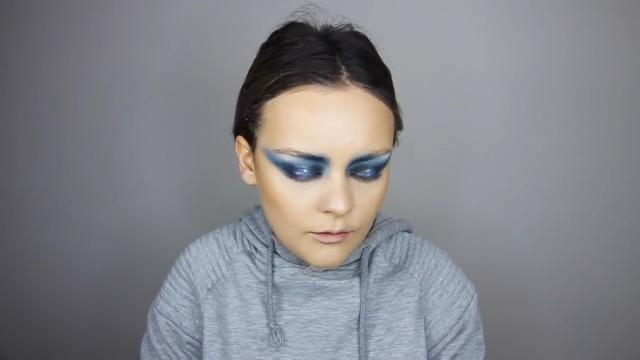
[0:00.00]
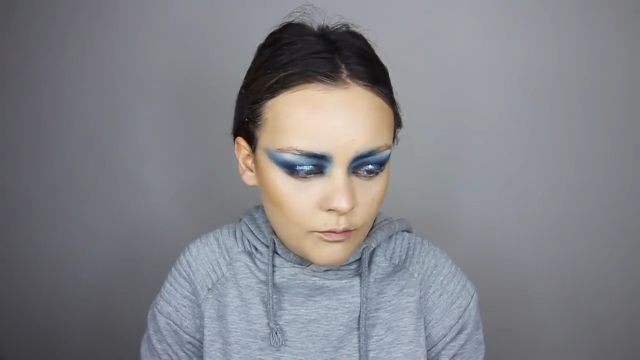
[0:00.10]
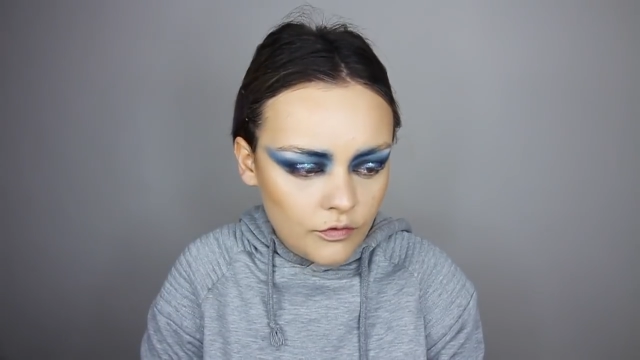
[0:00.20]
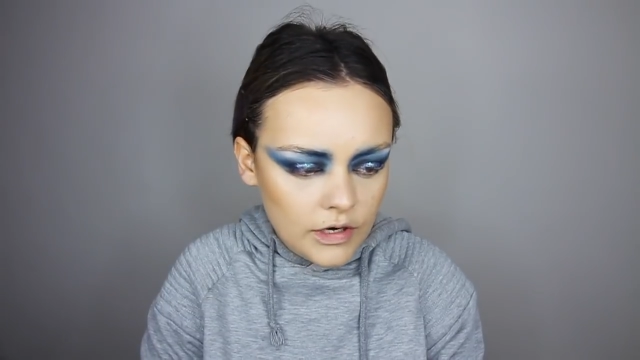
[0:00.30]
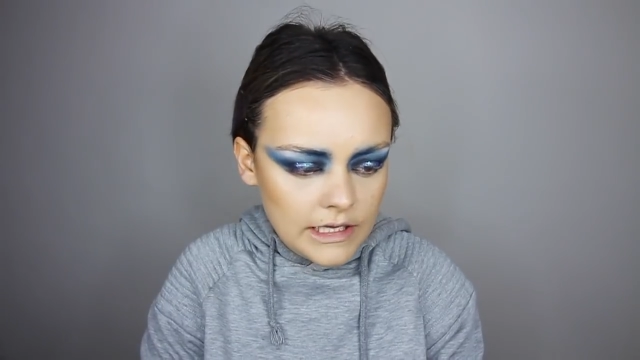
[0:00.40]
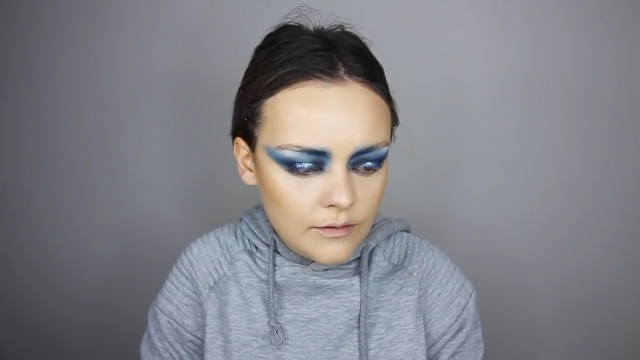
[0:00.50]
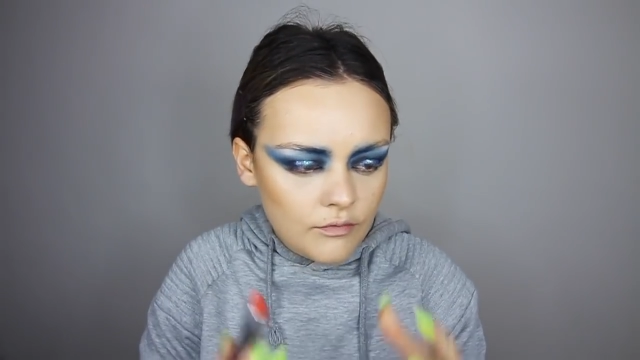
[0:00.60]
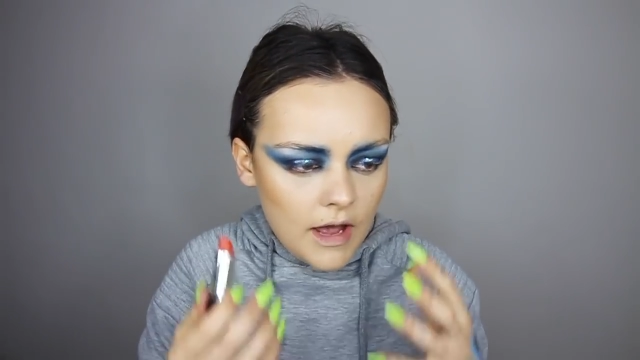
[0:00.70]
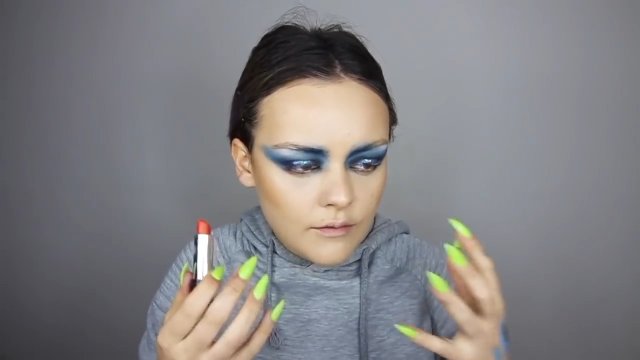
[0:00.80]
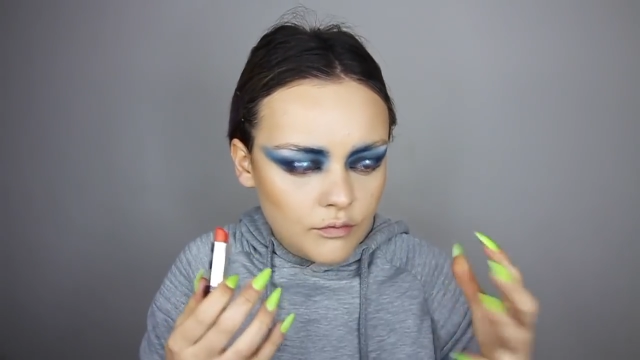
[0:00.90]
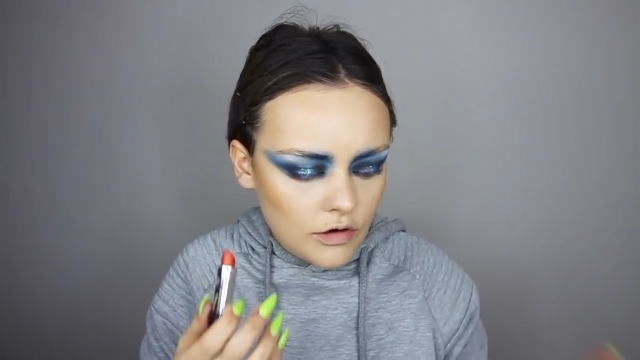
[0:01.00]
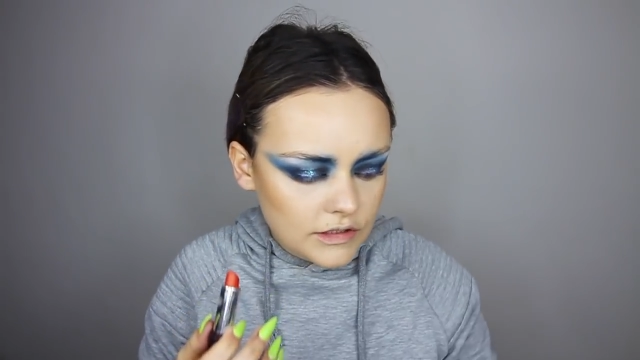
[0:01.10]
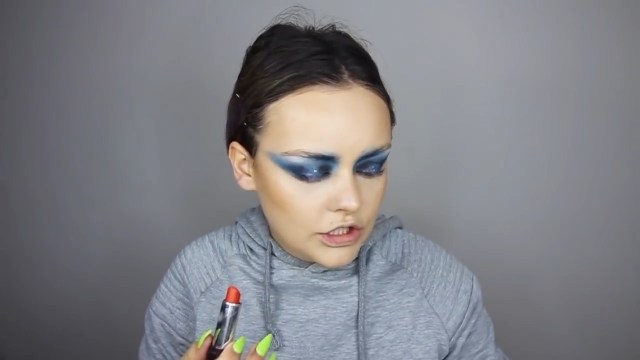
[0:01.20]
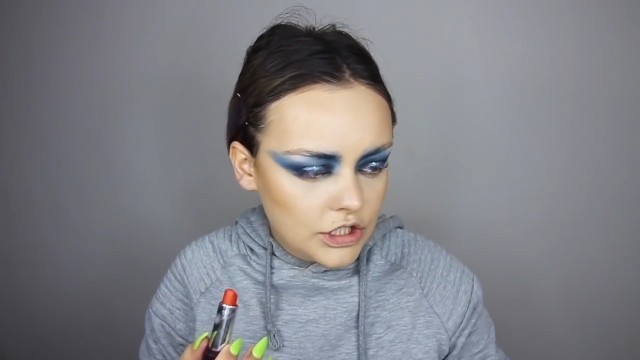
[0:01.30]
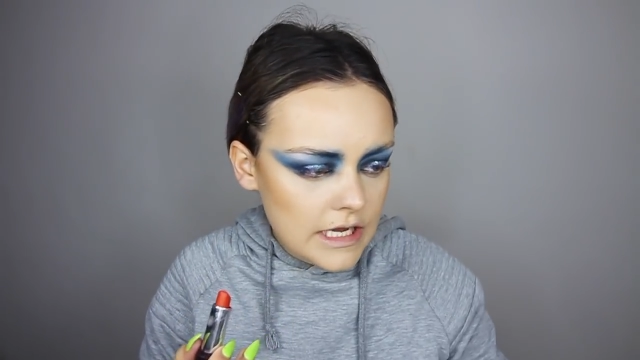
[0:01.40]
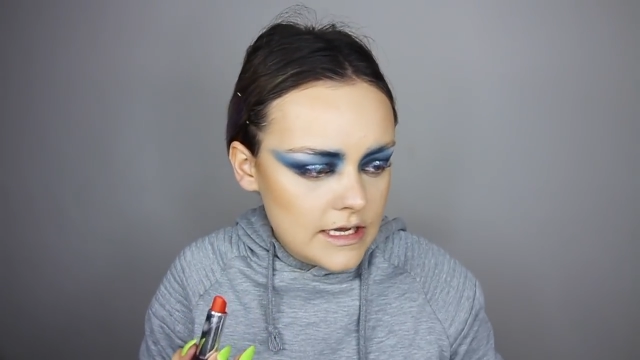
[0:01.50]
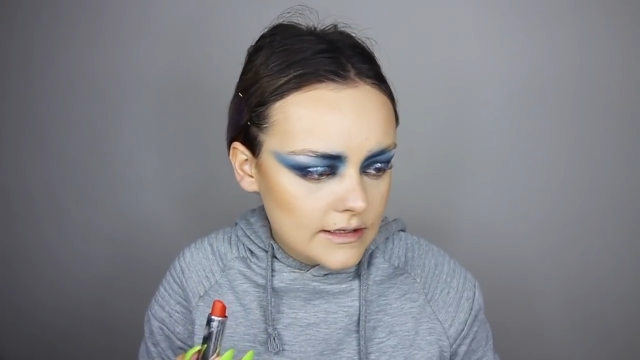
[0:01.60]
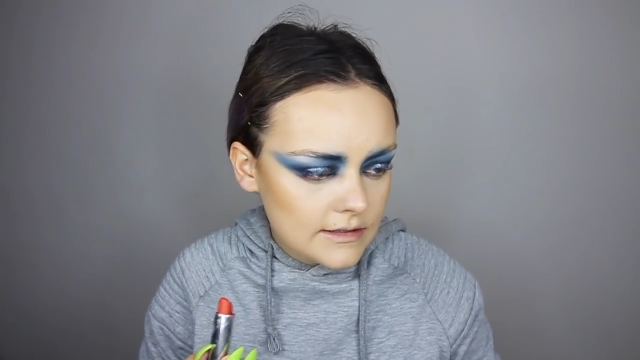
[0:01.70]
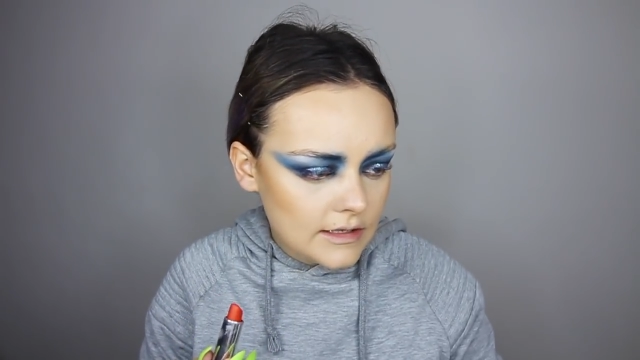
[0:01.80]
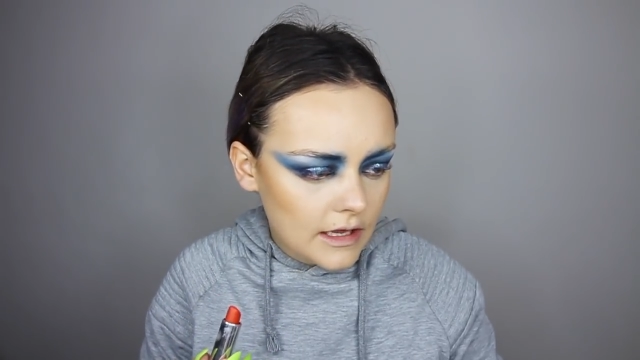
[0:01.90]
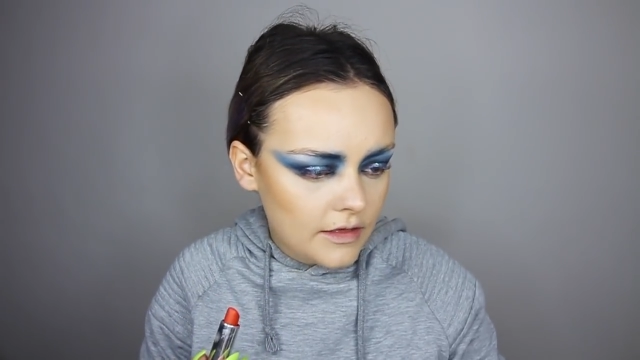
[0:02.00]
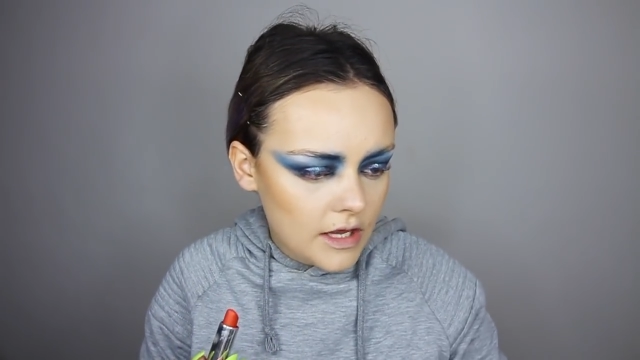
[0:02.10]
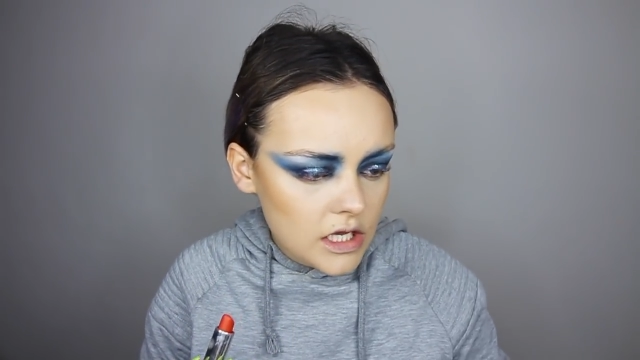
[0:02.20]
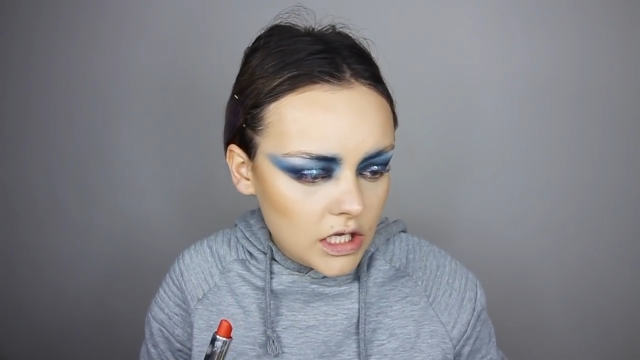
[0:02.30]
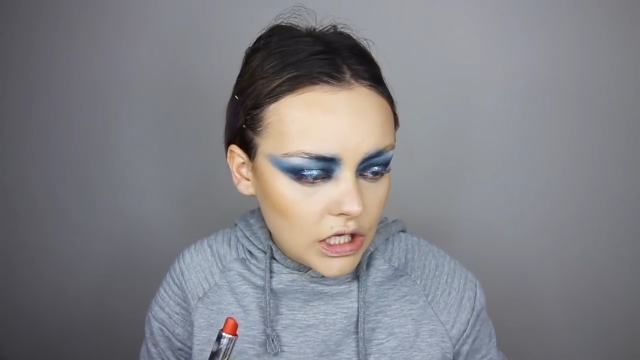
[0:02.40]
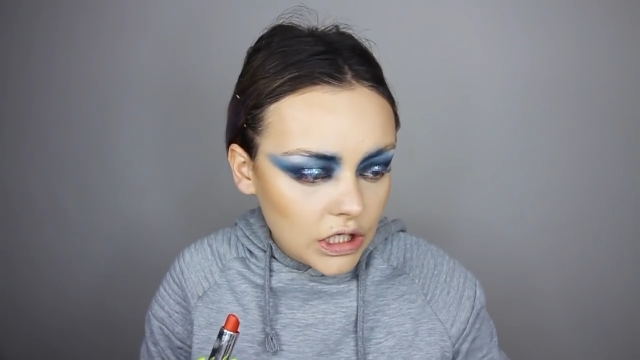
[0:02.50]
really red rosy cheeks, I think.